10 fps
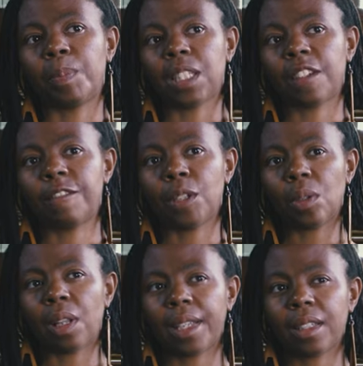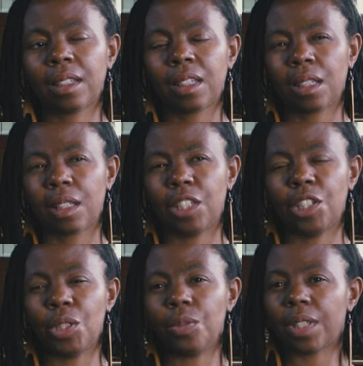because I feel like
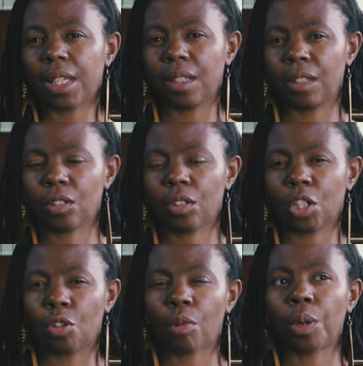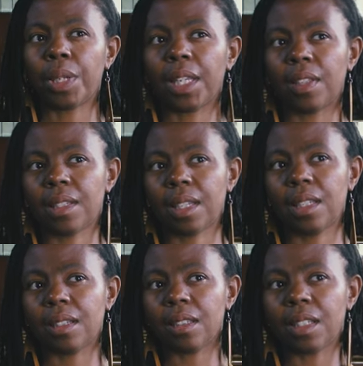new things are growing in this
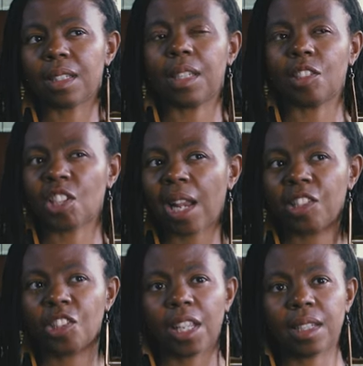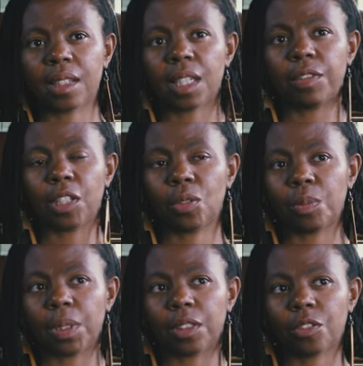season. It's, it's challenging, it's
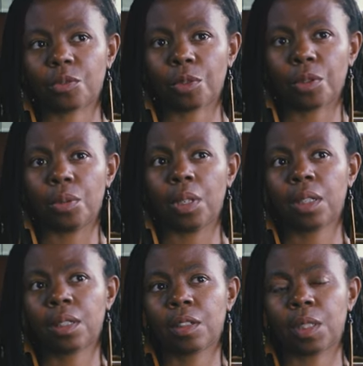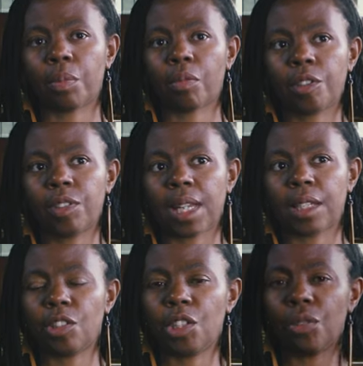difficult, but through the
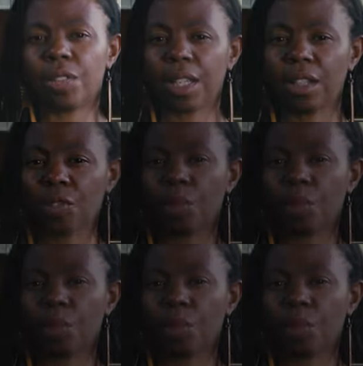process, new things are